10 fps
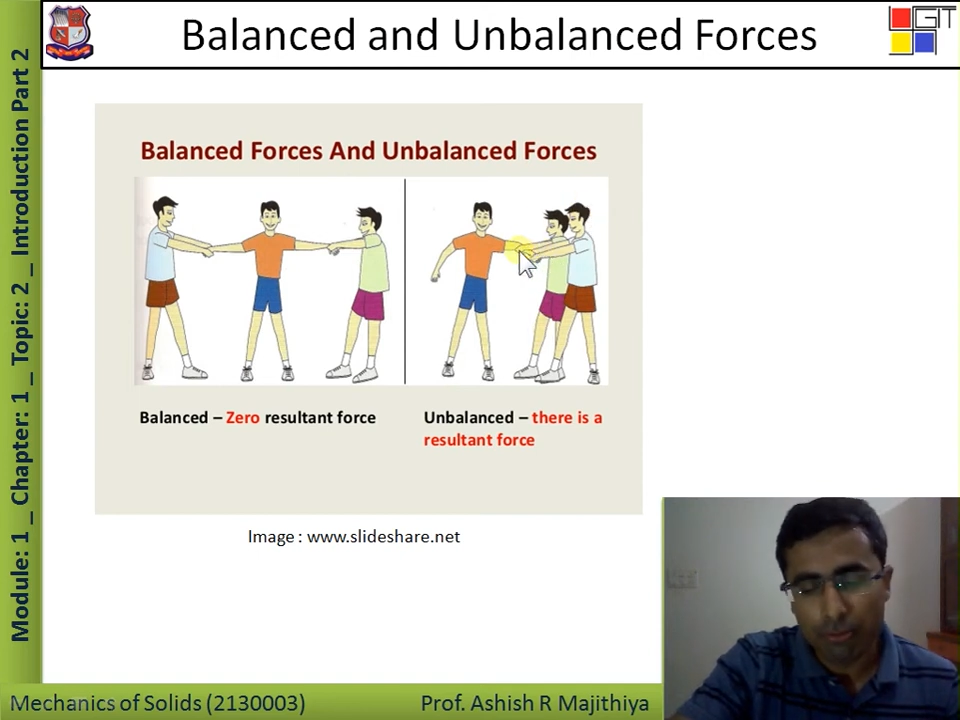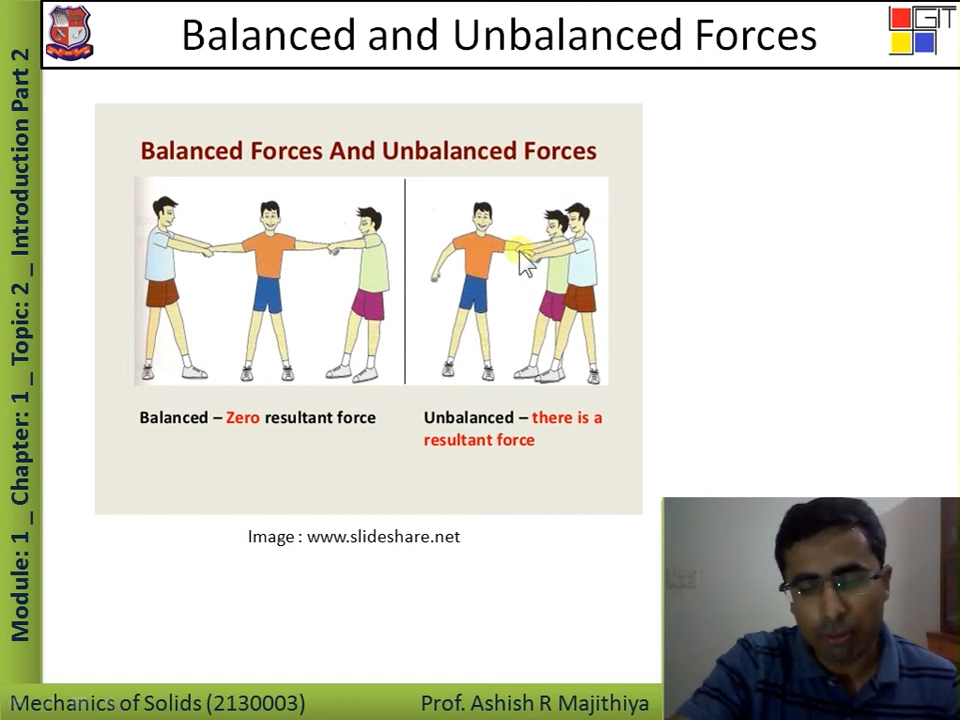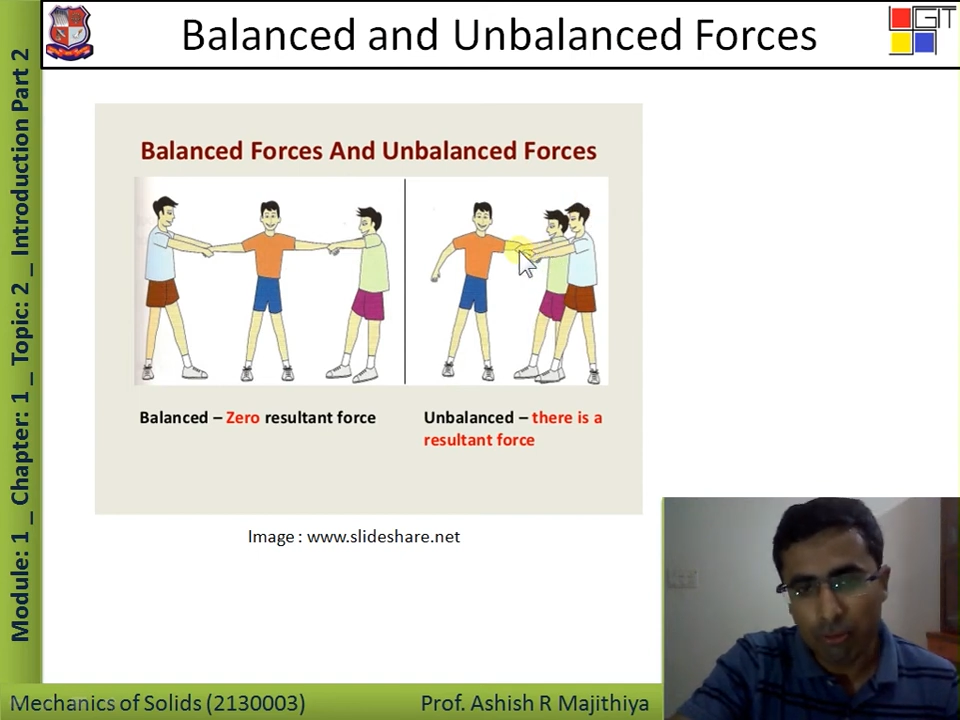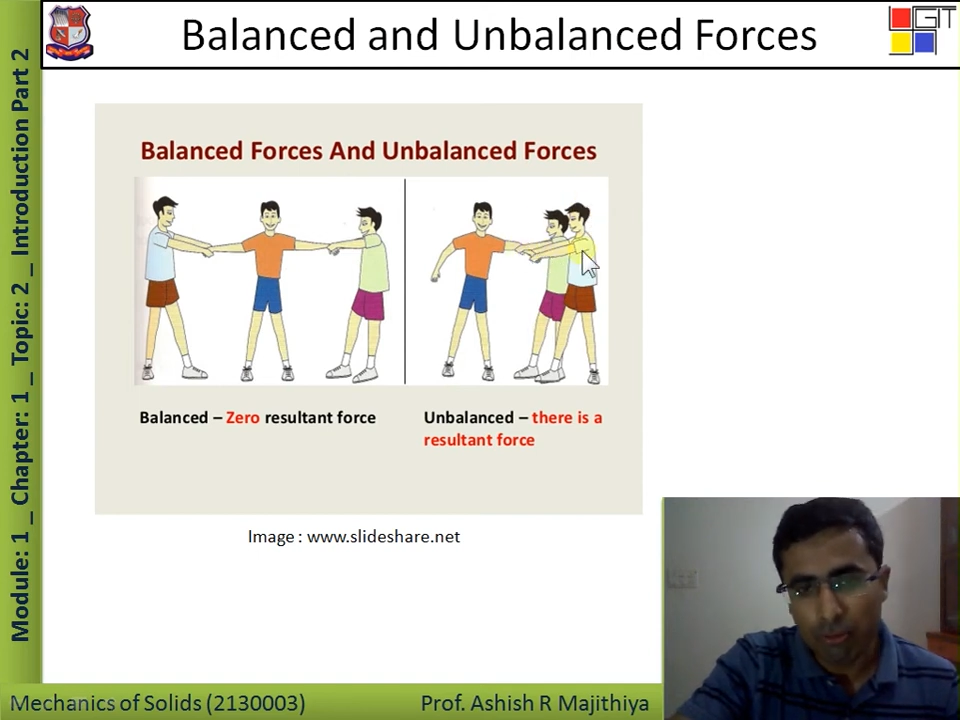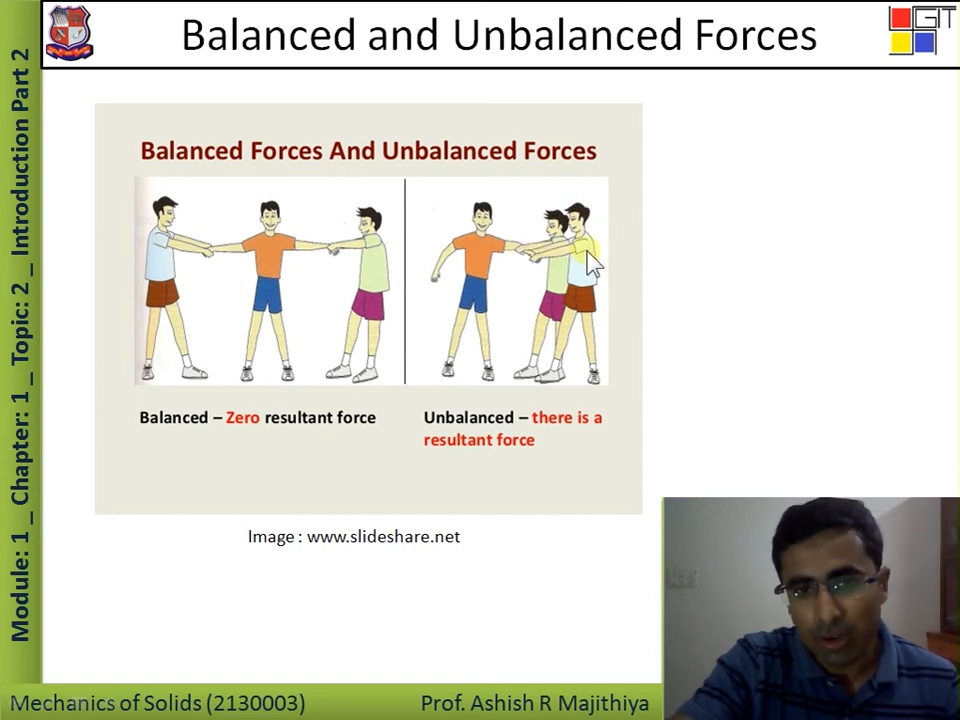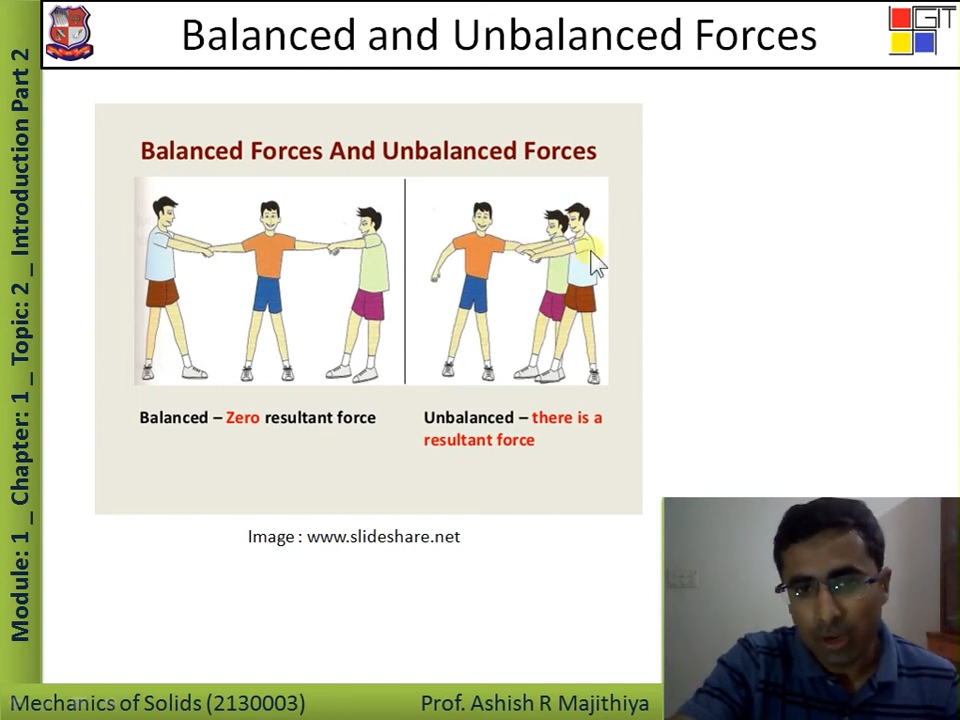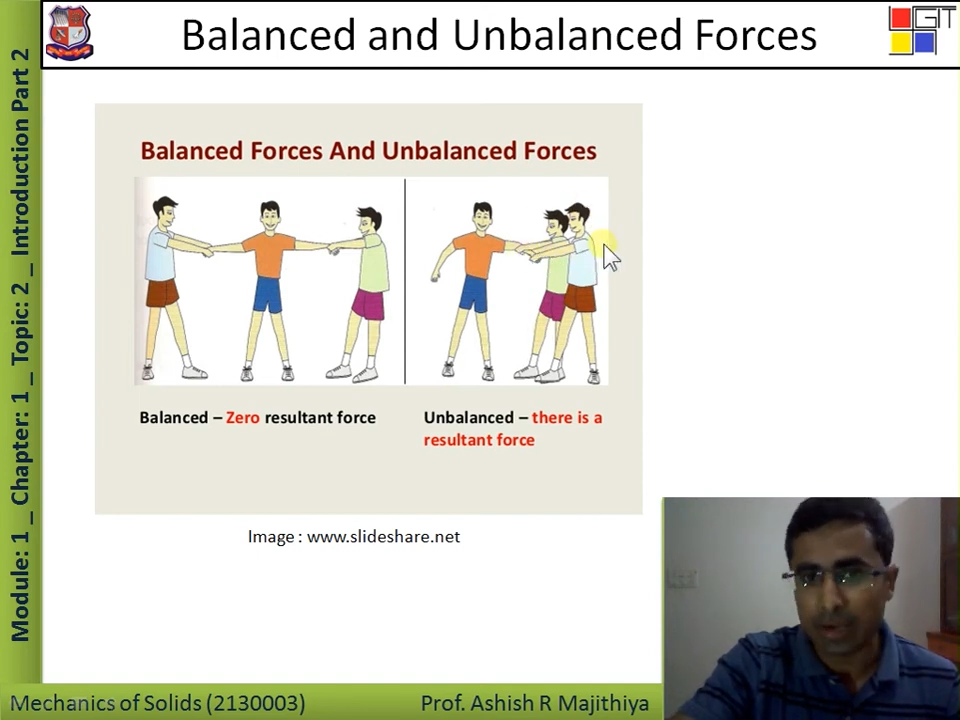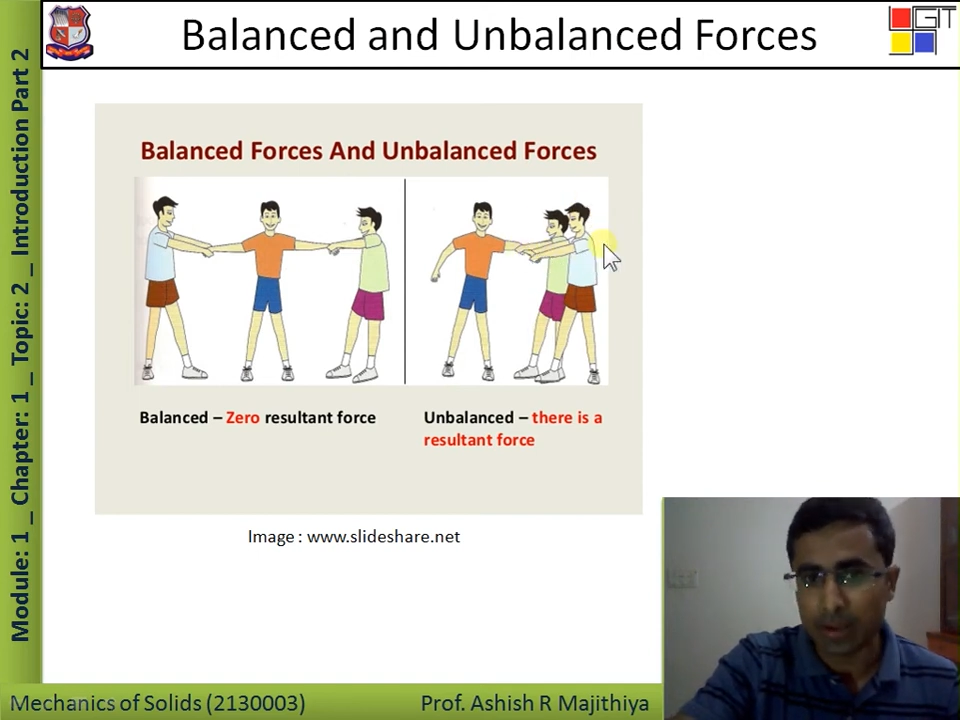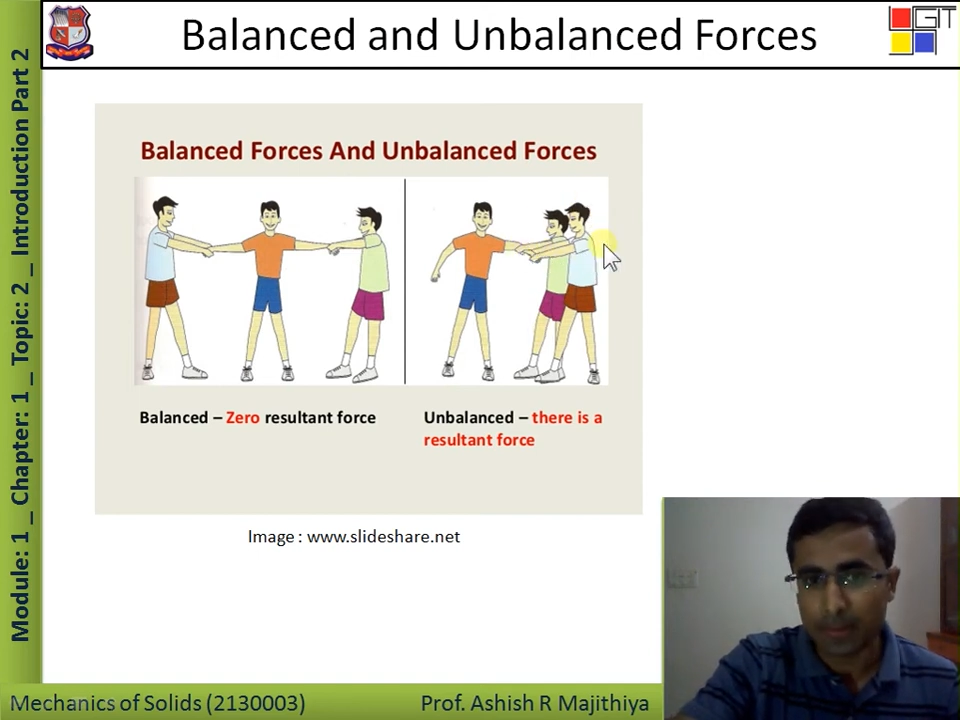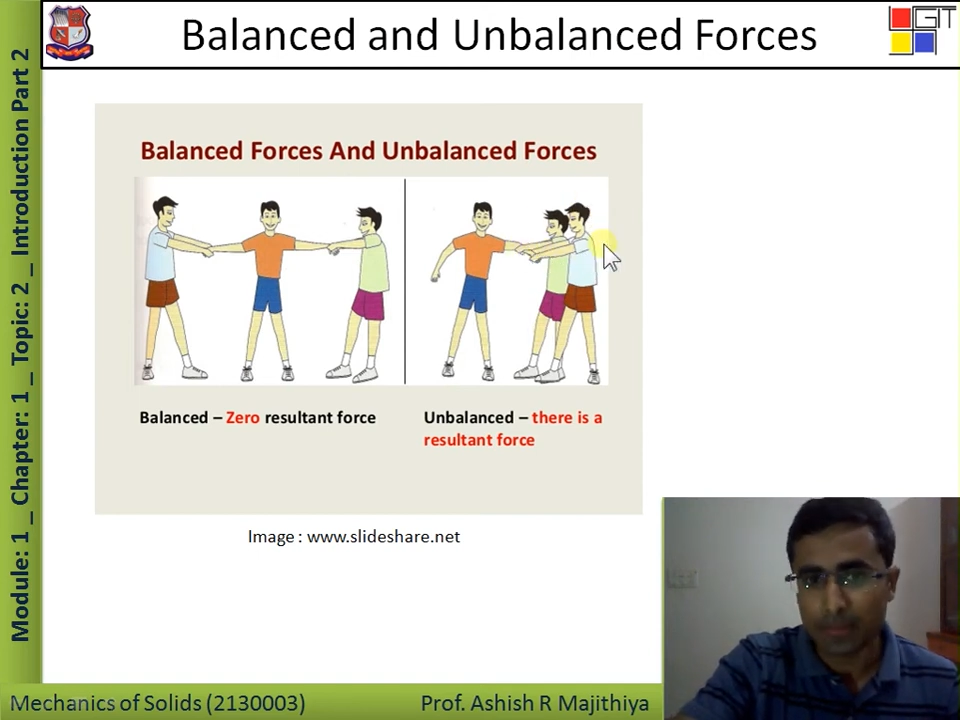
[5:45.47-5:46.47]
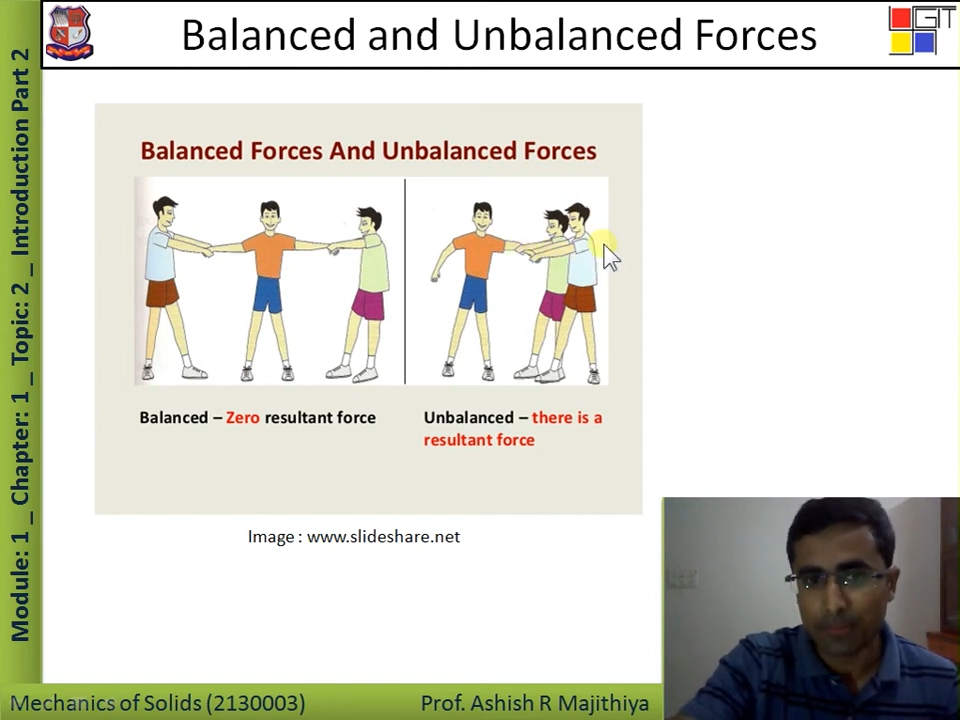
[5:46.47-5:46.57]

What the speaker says: from one end.